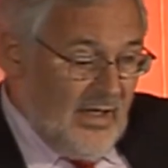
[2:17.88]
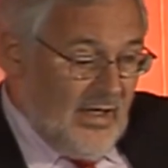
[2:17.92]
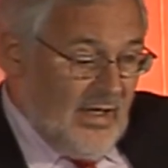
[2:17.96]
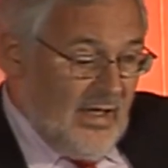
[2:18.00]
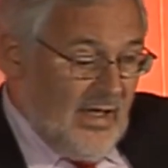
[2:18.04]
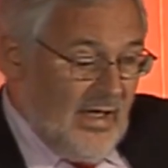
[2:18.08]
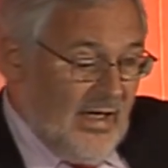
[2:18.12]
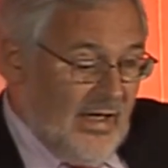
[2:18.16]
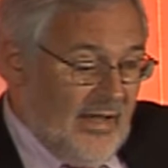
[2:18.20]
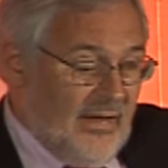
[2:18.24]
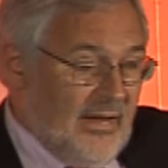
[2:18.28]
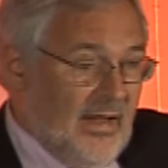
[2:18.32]

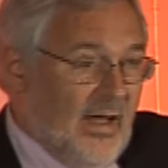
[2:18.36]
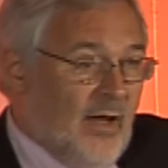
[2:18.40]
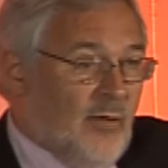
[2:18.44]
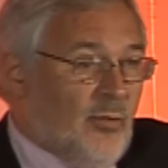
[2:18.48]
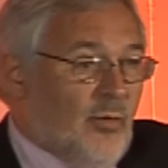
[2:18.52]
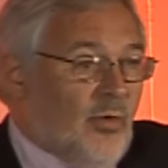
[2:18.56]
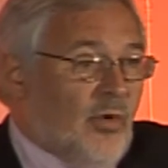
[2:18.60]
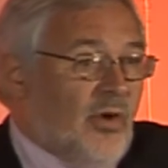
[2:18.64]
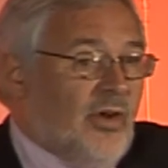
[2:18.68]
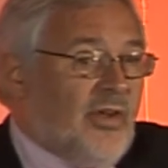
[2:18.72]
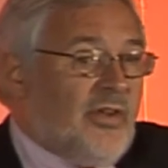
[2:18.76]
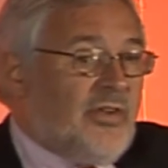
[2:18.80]
And that
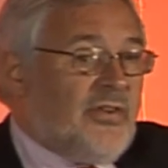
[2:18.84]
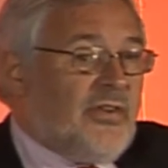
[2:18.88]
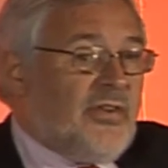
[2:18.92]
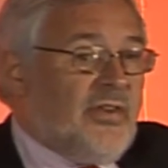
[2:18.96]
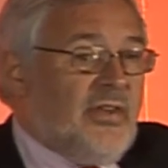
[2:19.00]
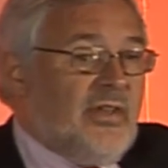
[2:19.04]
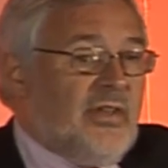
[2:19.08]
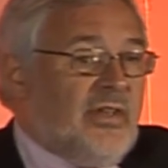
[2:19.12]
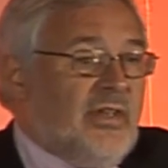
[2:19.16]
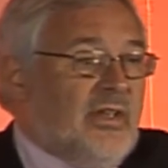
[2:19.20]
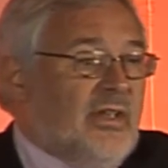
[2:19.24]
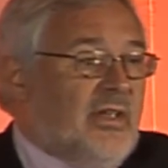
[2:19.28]

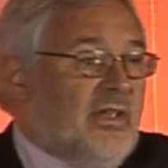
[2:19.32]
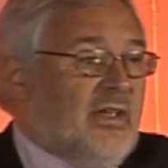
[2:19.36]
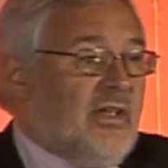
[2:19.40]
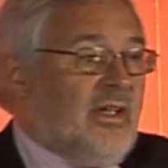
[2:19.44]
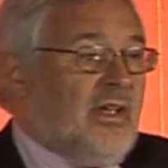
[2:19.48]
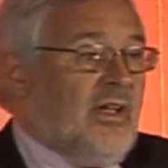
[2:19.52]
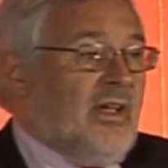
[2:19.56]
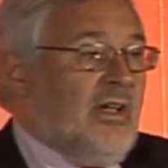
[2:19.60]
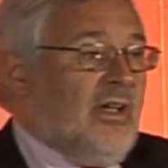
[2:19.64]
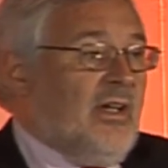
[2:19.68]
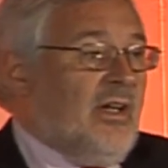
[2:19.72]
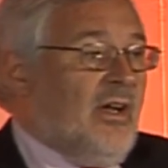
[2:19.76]
was
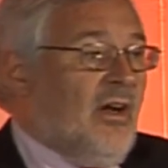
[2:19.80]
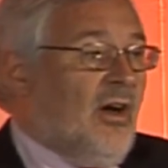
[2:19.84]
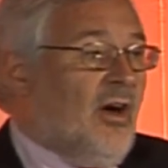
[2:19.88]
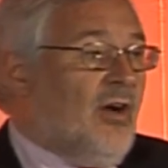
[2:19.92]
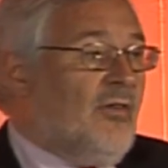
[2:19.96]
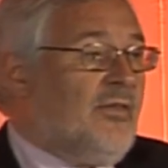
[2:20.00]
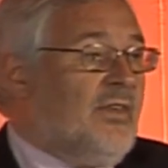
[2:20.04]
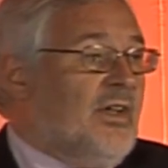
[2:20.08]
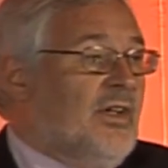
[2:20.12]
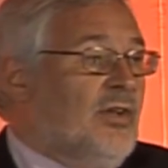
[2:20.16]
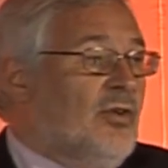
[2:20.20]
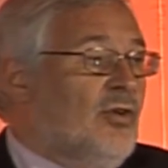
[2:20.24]

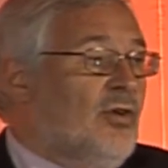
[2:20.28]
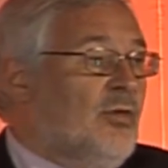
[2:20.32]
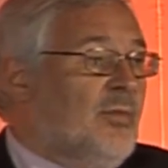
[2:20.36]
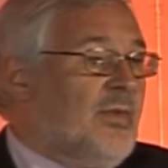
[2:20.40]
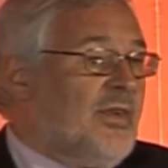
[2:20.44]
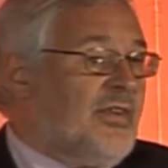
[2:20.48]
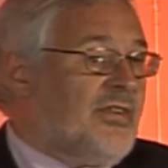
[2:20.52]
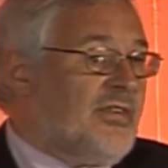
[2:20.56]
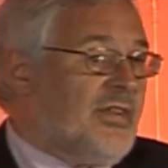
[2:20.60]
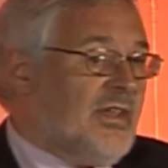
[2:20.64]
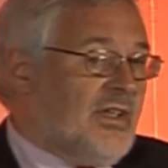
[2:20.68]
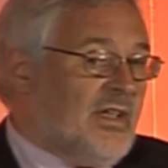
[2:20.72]
of
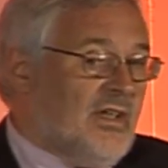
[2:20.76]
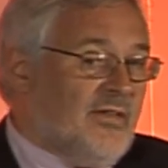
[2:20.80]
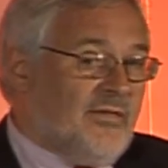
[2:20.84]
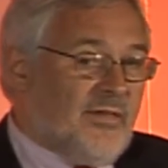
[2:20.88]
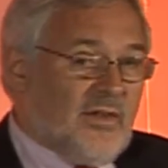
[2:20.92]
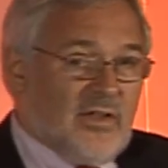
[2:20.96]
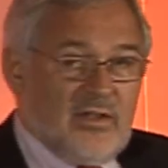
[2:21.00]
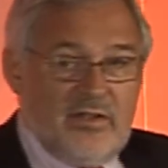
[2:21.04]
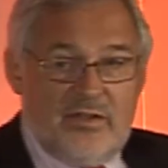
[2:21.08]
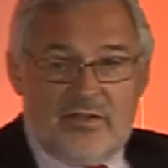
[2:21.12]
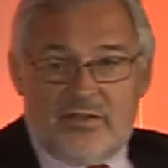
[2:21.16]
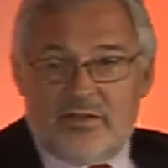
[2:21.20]
enormous
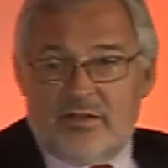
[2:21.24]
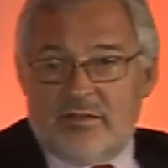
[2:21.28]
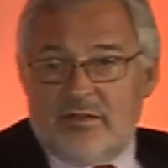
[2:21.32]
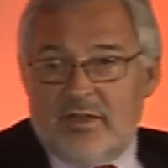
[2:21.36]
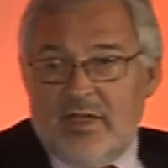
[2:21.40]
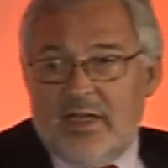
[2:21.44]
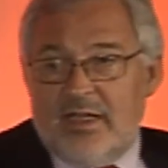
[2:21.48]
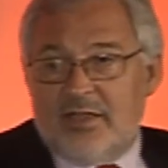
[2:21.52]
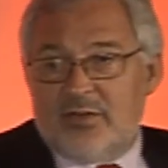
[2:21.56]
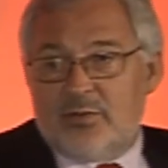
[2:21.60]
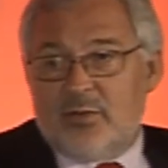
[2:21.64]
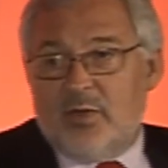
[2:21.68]
significance
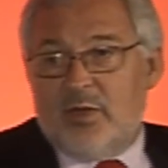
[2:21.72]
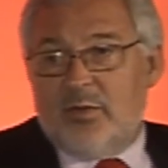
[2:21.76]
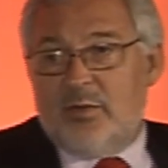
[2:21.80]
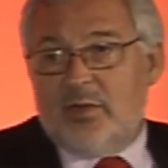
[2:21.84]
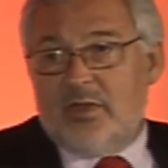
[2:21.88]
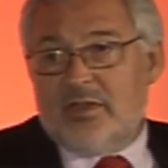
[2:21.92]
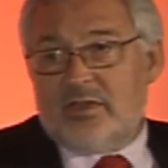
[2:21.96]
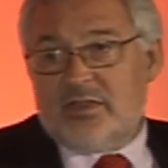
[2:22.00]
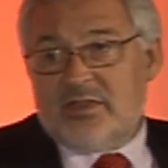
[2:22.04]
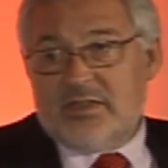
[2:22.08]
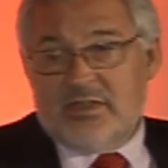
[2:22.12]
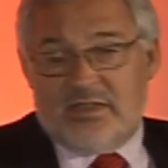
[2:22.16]
as we
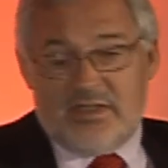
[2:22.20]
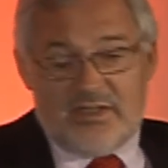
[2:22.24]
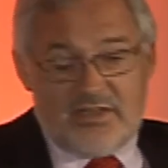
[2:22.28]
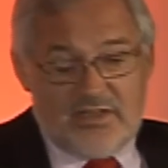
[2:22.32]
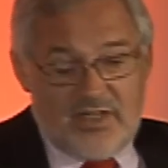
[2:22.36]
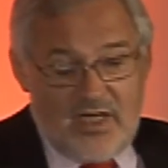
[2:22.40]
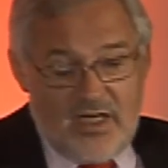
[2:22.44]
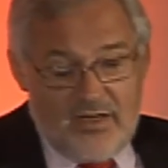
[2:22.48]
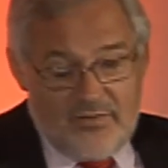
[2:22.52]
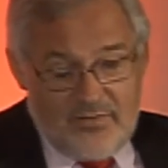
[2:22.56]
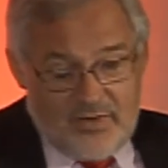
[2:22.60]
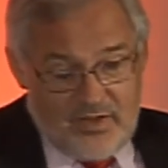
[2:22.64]
were to
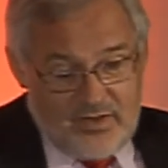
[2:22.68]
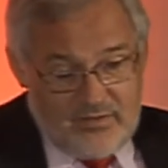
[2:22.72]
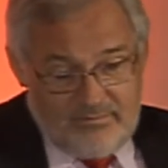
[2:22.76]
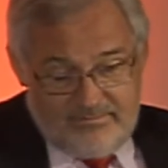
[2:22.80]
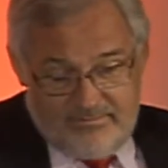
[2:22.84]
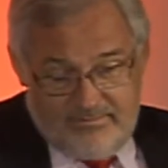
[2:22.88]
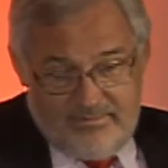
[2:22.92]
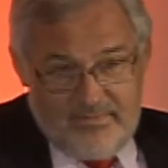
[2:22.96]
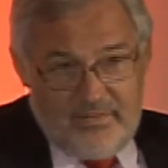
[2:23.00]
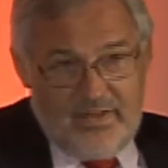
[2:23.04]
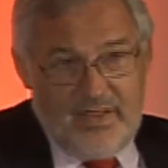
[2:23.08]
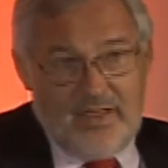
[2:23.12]
discover,
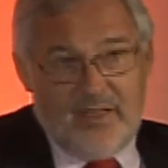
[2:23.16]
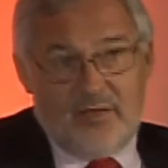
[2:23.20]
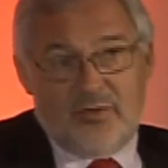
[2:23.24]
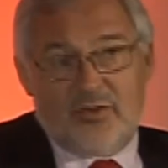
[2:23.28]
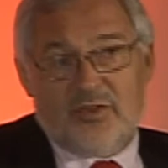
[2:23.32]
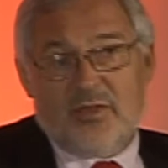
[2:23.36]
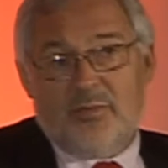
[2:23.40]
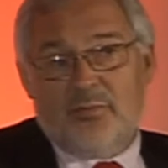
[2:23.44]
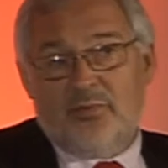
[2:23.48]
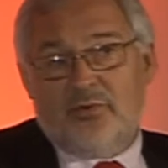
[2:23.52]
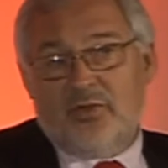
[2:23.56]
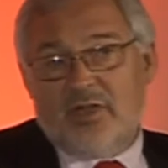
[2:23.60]

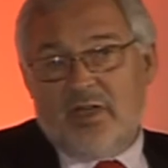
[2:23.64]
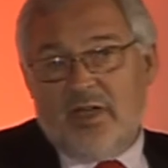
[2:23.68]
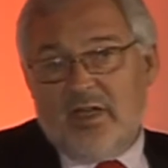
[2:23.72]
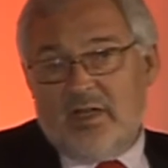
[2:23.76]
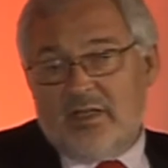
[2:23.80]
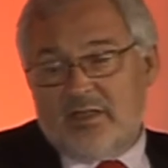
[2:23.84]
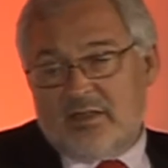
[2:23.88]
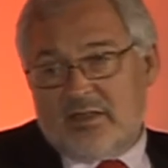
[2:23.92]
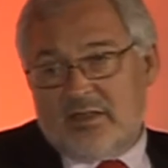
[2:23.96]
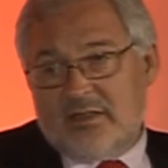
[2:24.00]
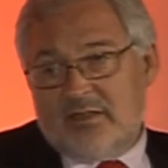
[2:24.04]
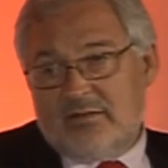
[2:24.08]
to
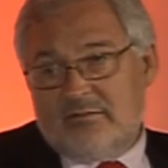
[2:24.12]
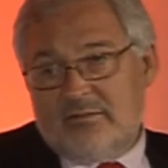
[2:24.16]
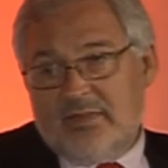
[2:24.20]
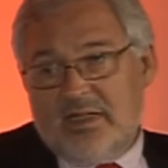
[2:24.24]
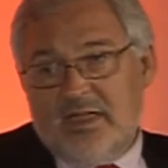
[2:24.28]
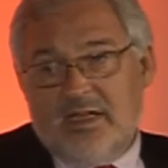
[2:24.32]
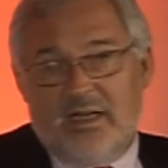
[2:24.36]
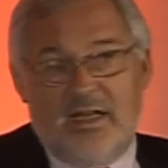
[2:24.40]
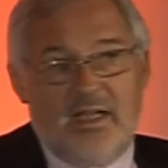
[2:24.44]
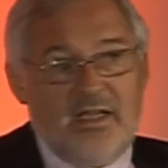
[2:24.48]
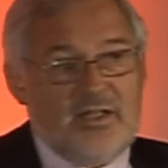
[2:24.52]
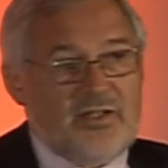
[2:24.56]
predict,
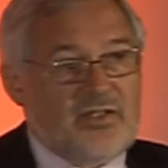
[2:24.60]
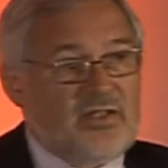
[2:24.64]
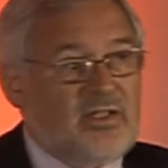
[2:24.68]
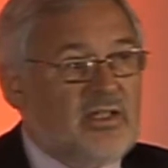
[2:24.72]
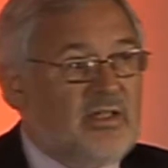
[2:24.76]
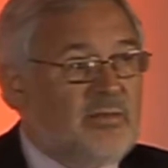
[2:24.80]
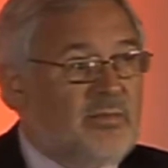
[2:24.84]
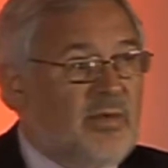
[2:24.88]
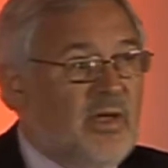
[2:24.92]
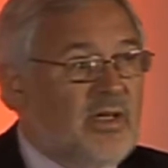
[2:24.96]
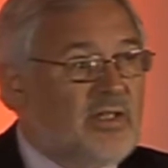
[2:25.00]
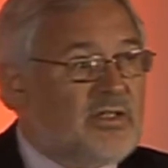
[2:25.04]
and actually
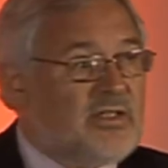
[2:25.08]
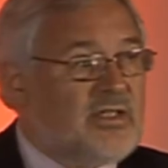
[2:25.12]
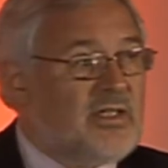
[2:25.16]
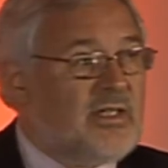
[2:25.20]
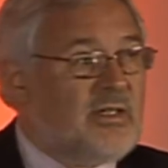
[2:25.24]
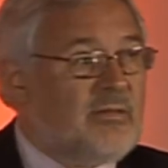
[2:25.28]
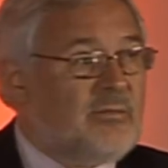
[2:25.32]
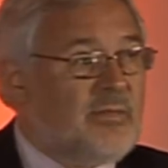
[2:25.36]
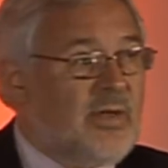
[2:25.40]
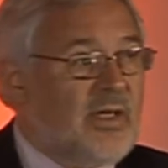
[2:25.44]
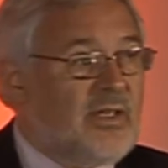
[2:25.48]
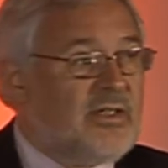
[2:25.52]

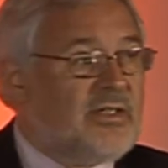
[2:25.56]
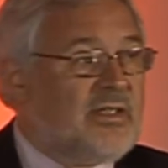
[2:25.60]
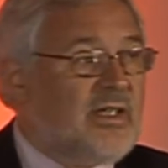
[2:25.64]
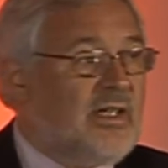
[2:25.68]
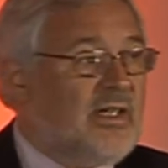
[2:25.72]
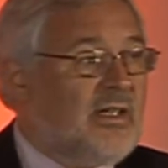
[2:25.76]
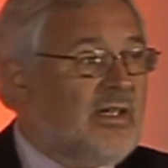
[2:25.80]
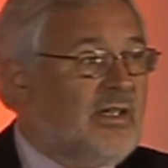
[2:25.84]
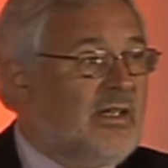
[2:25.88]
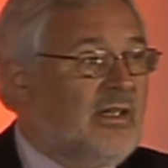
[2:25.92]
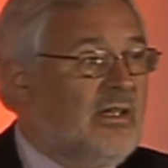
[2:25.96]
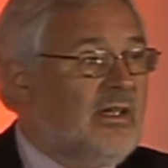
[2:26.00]

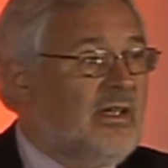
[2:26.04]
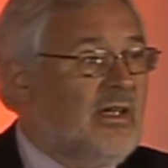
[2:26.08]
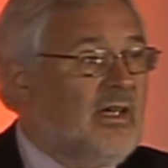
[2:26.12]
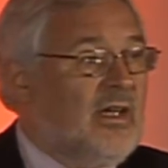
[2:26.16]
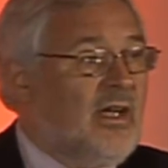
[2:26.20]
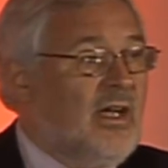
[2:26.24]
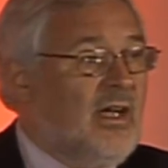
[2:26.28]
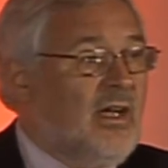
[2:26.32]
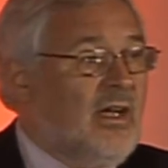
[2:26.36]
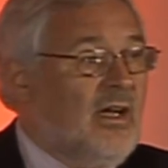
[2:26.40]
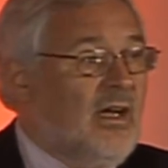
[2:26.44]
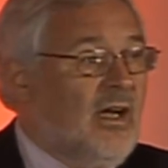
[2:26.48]
partake in.
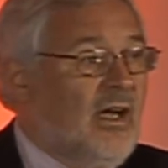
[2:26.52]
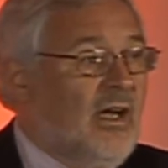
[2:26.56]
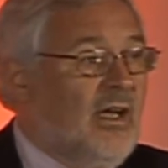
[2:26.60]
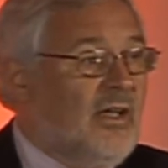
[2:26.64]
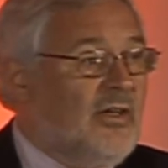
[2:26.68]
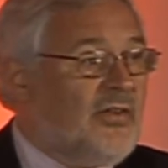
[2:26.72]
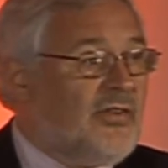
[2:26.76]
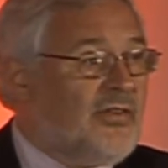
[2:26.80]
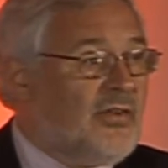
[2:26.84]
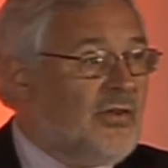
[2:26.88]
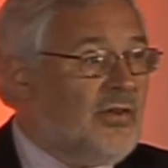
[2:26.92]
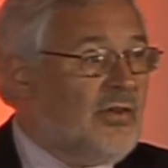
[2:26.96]
I
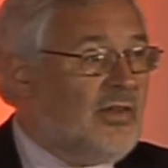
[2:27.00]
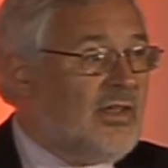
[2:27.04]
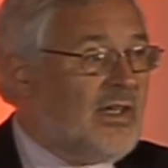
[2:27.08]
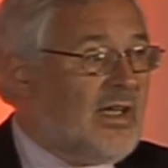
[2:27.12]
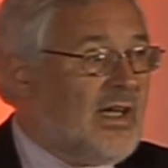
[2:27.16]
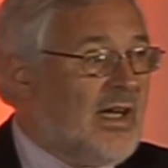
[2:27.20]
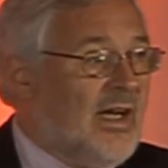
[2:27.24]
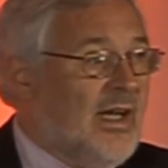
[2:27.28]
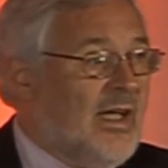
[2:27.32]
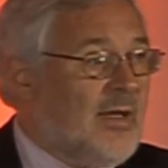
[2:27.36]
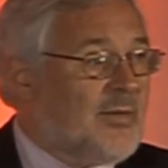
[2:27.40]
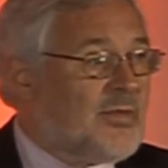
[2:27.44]
saw the
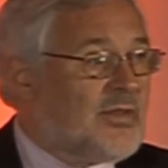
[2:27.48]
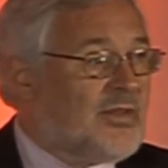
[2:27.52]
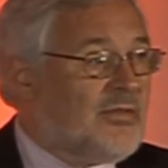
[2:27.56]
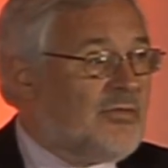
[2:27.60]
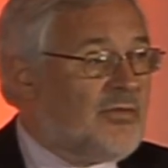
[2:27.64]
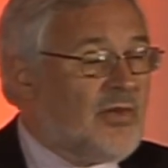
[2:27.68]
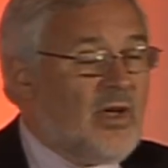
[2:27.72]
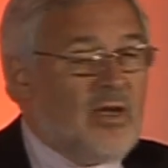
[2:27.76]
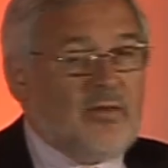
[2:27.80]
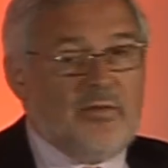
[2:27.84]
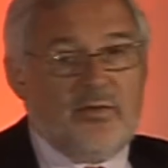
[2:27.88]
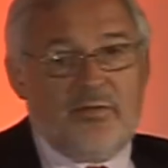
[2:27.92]
collapse of
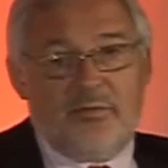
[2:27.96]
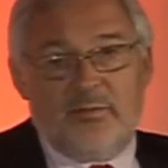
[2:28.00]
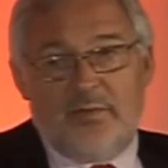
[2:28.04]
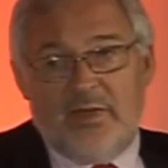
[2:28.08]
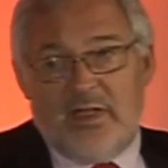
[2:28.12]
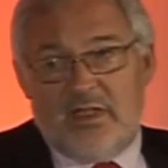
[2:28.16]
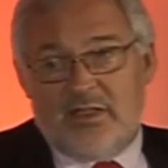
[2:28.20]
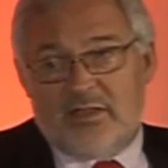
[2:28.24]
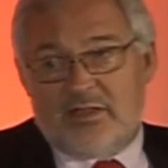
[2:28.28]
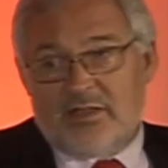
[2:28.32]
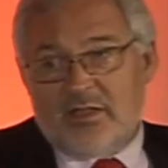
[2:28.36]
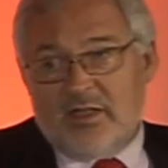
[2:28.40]
Rover from the
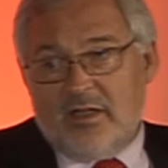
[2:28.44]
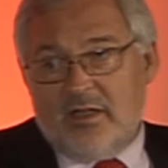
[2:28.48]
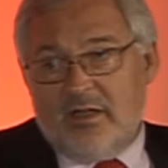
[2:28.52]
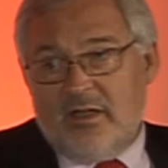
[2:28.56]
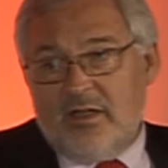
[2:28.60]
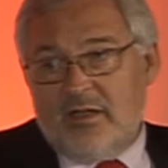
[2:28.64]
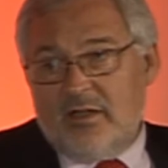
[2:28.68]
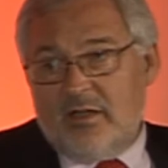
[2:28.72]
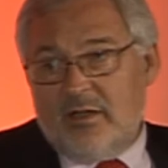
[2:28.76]
inside.